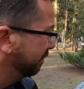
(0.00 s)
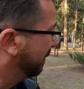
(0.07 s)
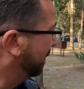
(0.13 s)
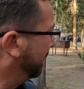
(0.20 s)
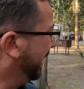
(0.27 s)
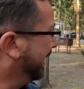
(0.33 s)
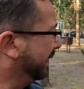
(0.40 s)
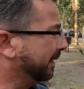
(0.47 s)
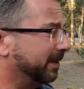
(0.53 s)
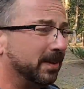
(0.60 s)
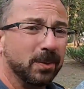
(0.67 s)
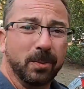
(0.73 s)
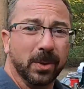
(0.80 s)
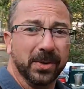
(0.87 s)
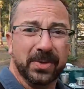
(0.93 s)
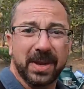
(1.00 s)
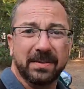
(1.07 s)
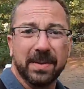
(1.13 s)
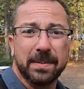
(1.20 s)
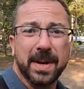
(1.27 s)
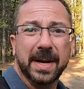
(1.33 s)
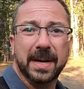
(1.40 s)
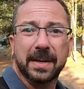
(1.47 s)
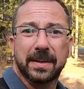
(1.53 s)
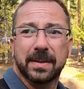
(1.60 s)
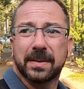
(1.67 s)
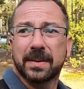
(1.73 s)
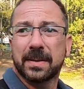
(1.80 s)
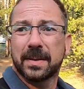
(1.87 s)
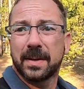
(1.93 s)
but man, worth every minute,
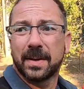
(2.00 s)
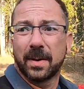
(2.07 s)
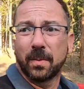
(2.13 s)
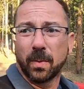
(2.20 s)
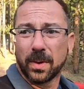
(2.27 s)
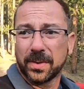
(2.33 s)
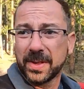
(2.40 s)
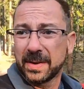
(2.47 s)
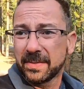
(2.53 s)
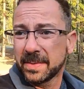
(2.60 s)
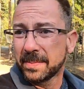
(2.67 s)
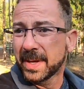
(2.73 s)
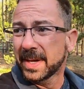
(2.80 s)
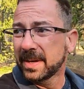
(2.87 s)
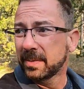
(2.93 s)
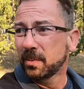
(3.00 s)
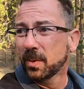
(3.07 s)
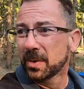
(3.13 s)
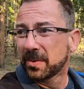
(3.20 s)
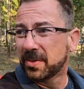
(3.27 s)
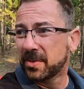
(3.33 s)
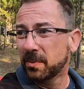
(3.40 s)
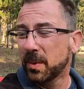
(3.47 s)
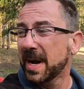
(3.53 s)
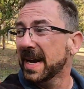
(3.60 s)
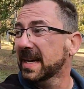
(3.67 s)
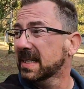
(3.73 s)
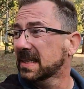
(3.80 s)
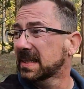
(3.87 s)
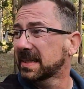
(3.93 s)
worth the
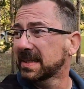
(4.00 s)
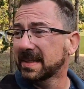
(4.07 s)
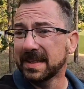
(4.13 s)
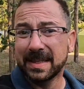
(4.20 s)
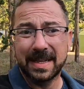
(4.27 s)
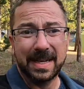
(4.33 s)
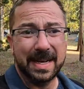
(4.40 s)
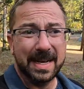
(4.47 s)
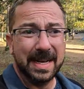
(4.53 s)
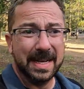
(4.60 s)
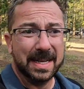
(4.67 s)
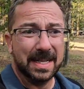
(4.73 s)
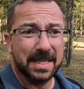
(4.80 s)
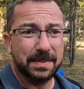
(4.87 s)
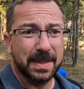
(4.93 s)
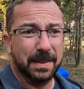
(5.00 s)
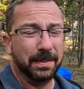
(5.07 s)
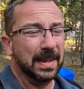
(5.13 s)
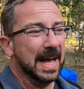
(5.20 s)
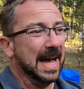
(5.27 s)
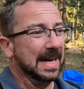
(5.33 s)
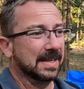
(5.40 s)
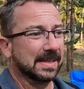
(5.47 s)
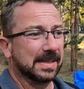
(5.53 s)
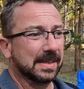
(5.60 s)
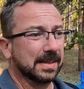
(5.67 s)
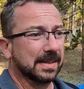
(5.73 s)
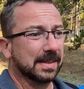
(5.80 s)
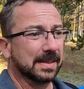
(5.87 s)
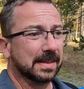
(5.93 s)
wait. It's been a blast.
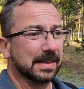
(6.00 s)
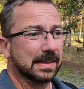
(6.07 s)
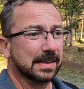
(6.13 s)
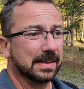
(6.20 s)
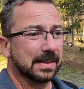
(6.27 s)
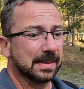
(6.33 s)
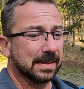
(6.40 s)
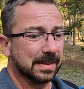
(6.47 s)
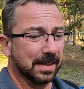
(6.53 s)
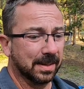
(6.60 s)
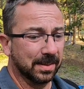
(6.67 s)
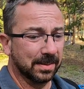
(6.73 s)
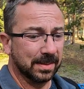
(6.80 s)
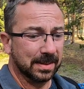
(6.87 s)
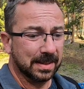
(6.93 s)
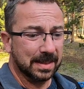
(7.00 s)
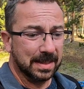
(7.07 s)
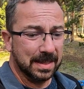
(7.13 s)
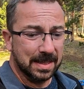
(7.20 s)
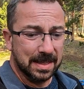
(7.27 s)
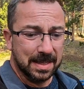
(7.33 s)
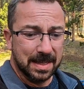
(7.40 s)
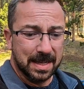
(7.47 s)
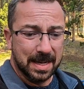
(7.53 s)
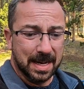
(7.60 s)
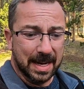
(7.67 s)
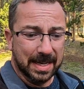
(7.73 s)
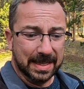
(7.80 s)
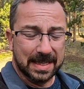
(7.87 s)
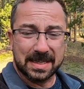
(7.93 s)
So,
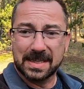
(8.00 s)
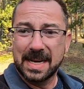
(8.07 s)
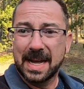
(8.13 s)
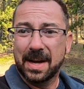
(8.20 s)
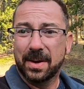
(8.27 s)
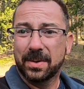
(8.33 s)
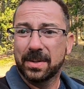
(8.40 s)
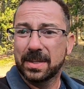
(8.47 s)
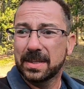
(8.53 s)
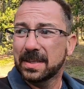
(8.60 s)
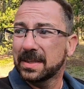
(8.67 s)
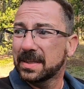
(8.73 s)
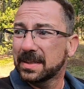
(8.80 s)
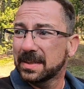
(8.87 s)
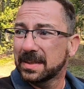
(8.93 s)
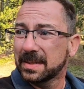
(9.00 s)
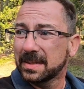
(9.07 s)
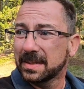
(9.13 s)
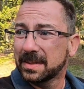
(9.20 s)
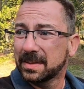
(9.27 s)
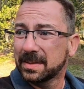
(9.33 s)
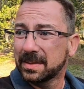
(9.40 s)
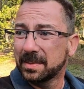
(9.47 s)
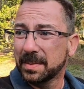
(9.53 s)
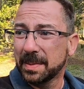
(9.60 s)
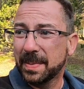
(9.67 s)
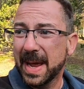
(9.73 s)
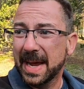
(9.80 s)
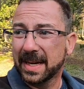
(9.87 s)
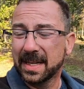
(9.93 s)
I guess now be
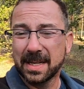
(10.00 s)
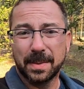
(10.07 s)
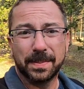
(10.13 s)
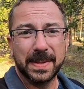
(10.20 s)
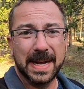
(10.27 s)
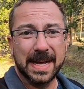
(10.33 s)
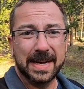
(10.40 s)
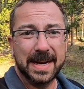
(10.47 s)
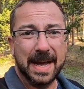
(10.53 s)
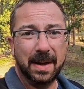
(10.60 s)
packing up and heading